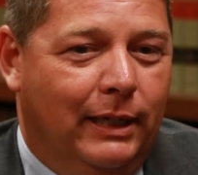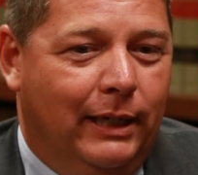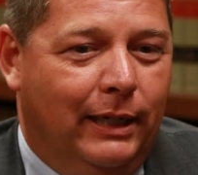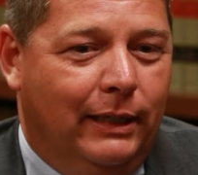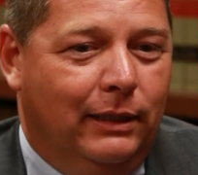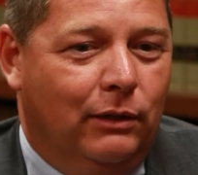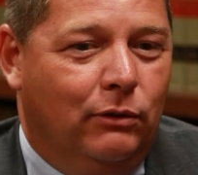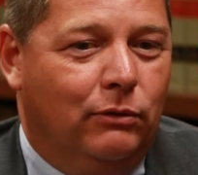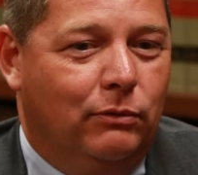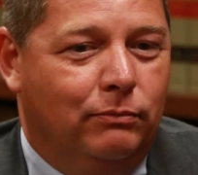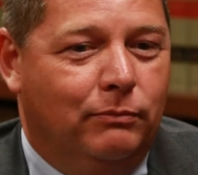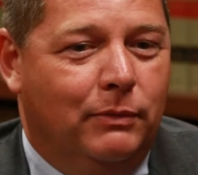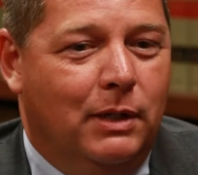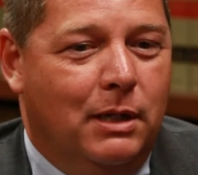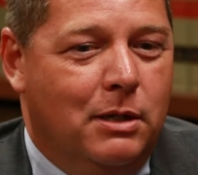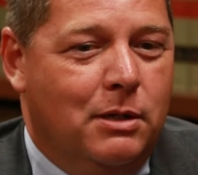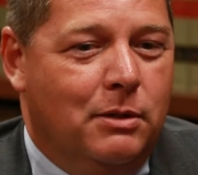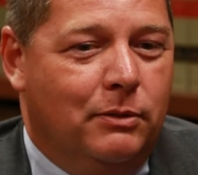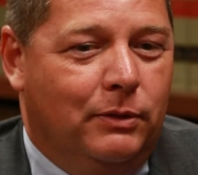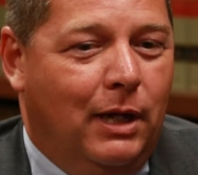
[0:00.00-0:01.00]
And there,
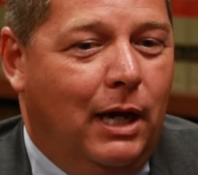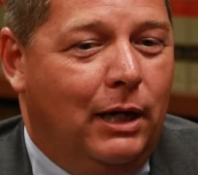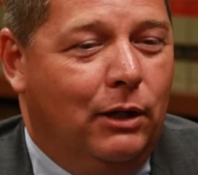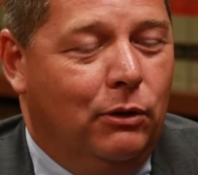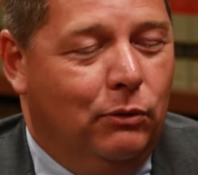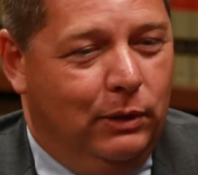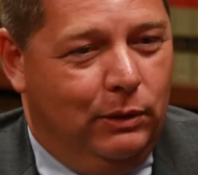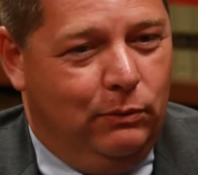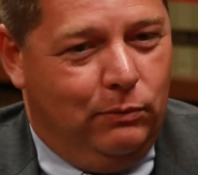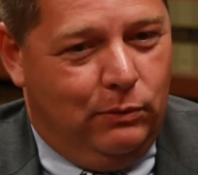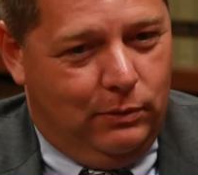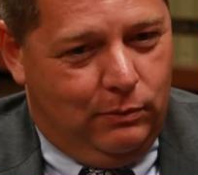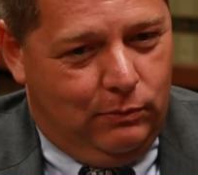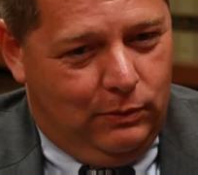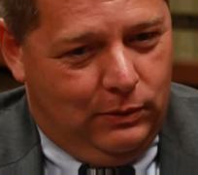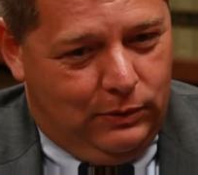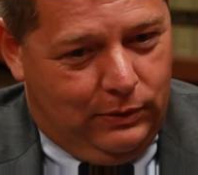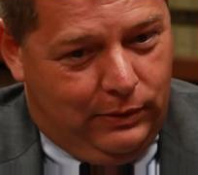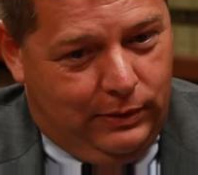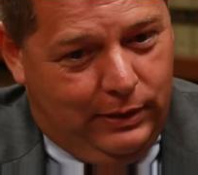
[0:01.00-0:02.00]
not only
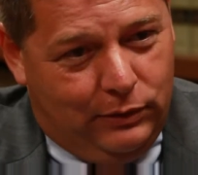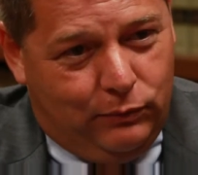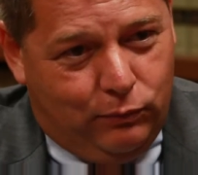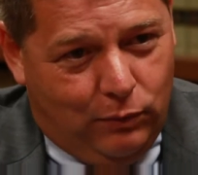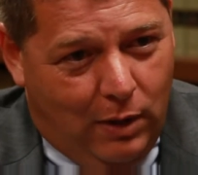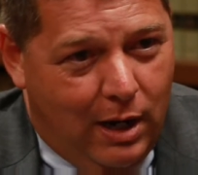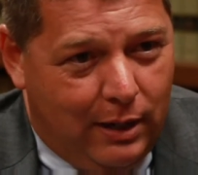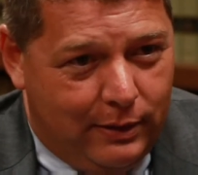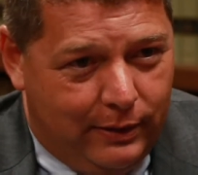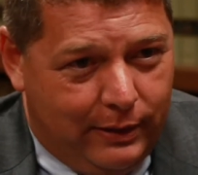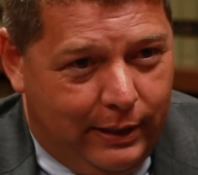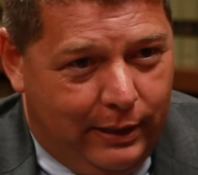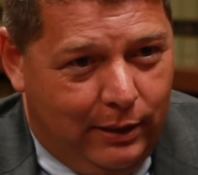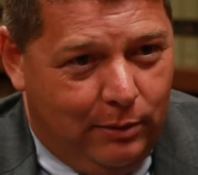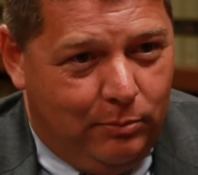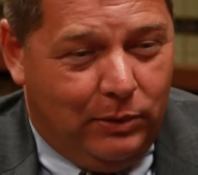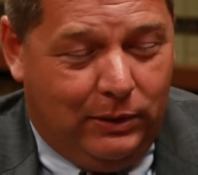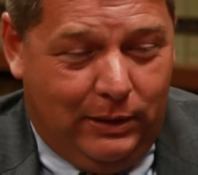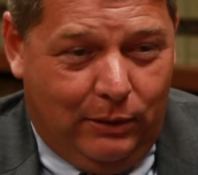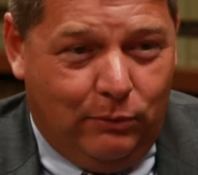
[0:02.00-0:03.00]
was this rock
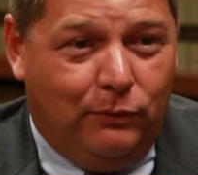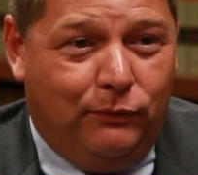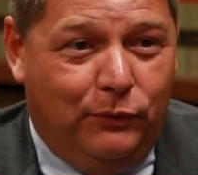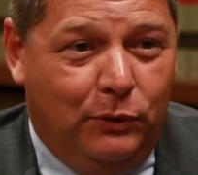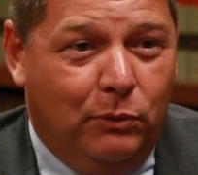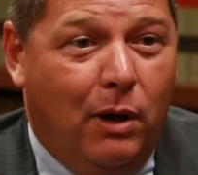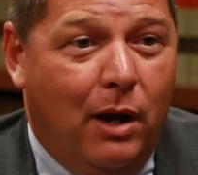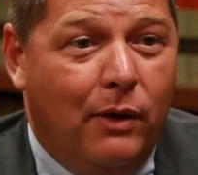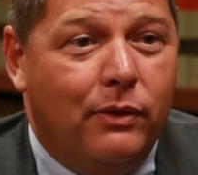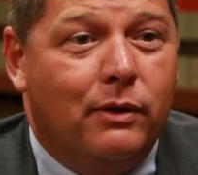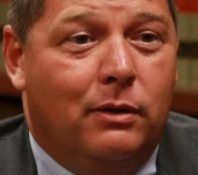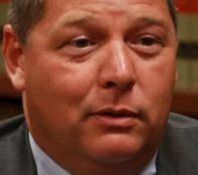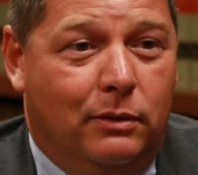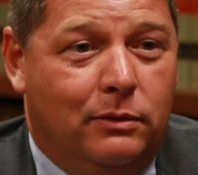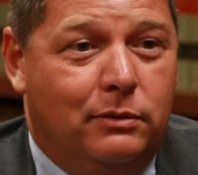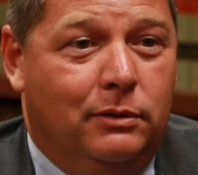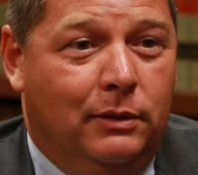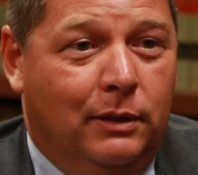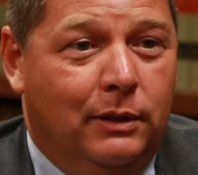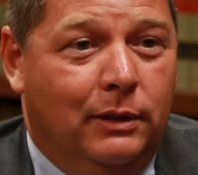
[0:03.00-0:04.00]
there, but there were a few
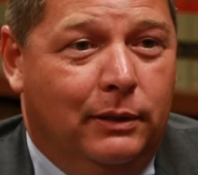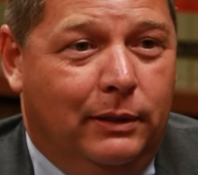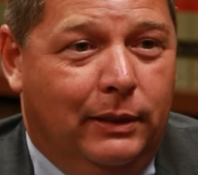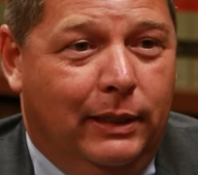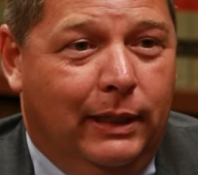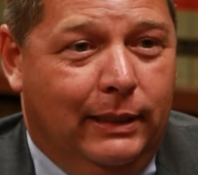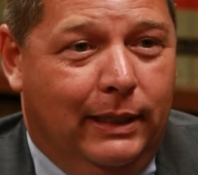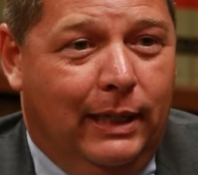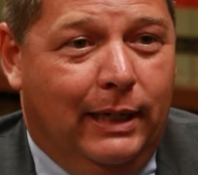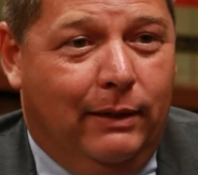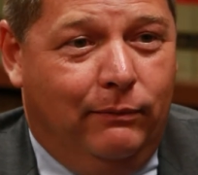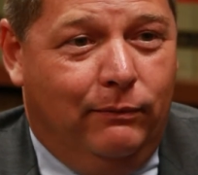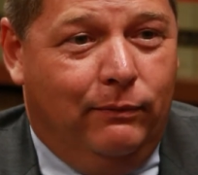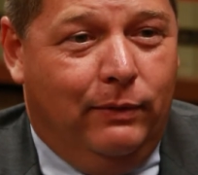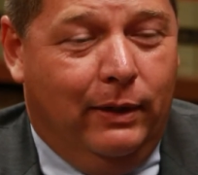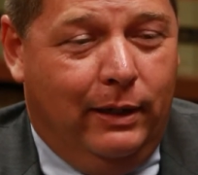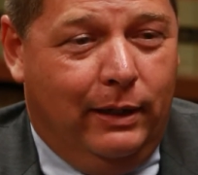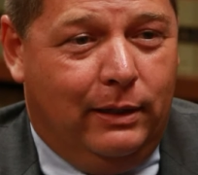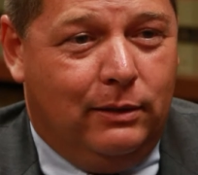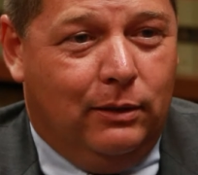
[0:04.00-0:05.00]
others in that
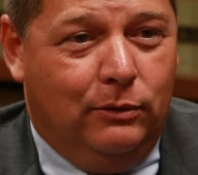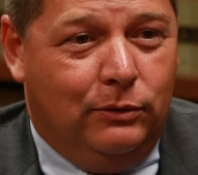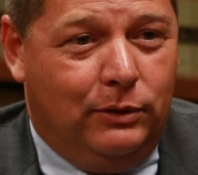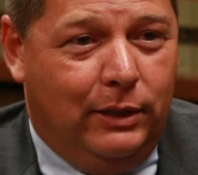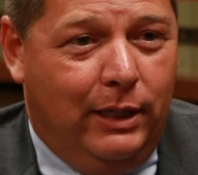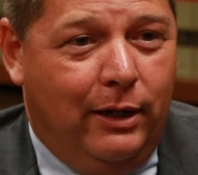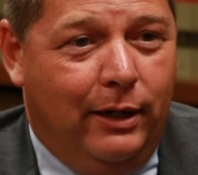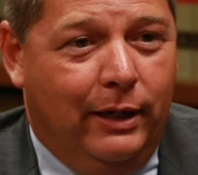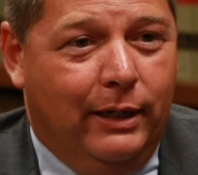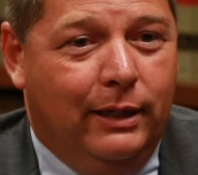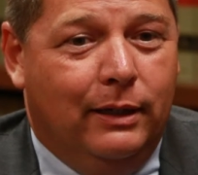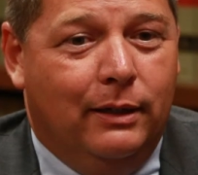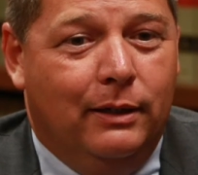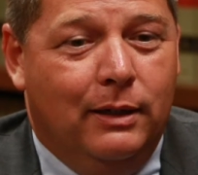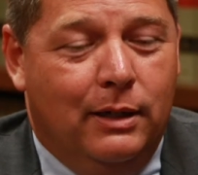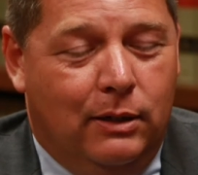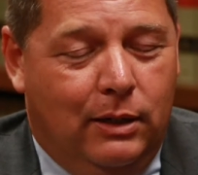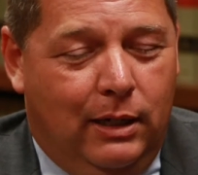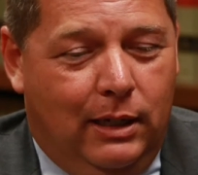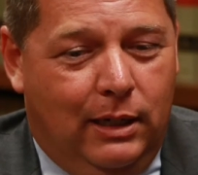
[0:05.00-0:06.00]
very close area
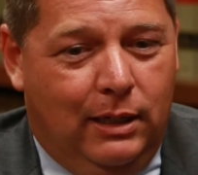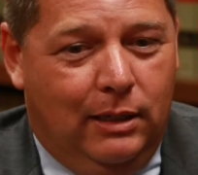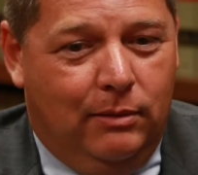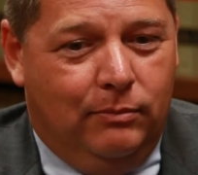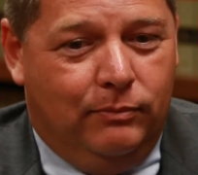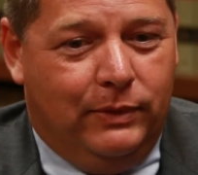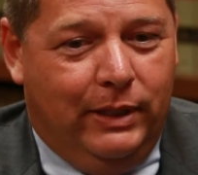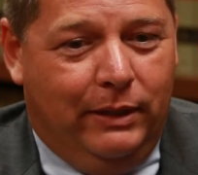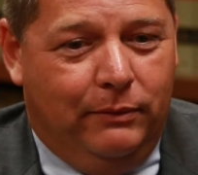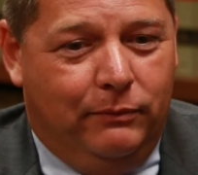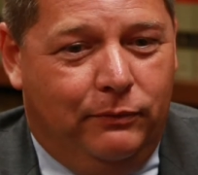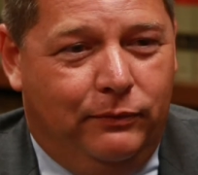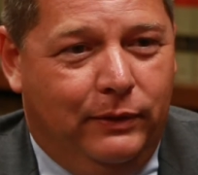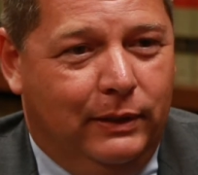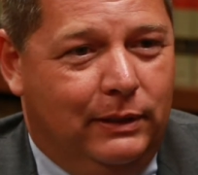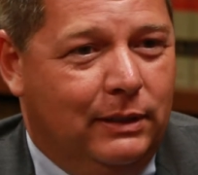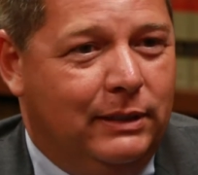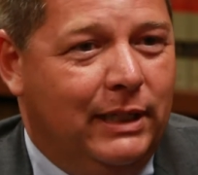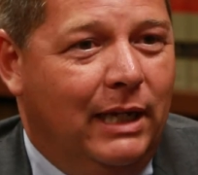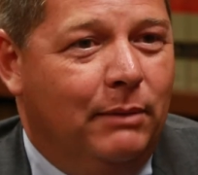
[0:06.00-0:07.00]
um, that
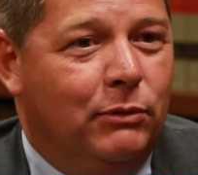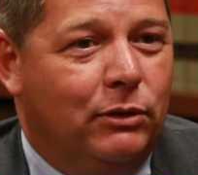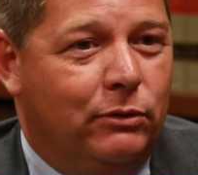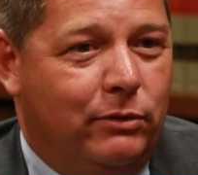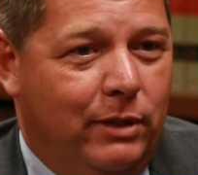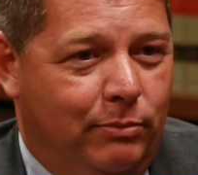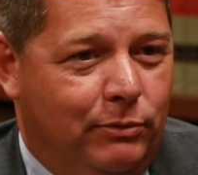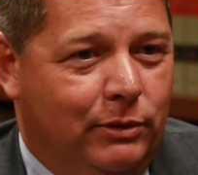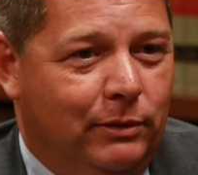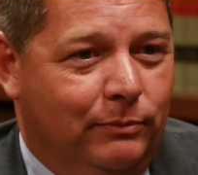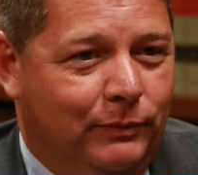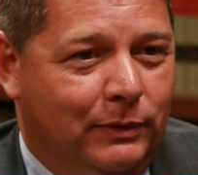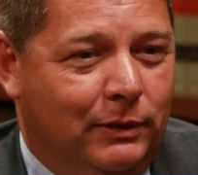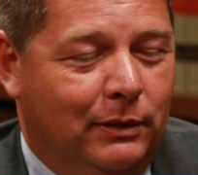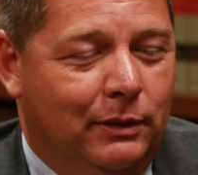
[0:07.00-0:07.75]
fit the same description.